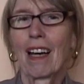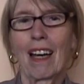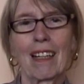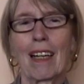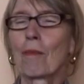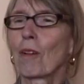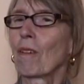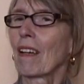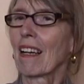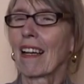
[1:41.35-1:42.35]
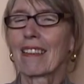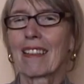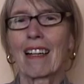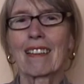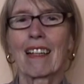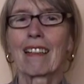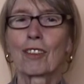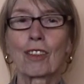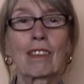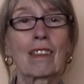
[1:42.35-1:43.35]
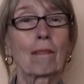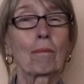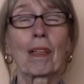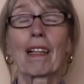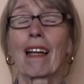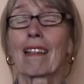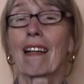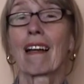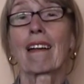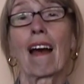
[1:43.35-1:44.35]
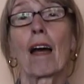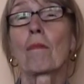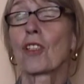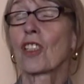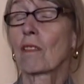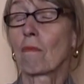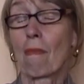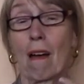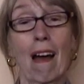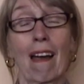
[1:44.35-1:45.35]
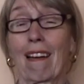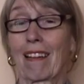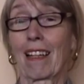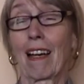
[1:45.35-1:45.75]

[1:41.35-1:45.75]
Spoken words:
and I'm going like that, and just being like that, I'm smiling.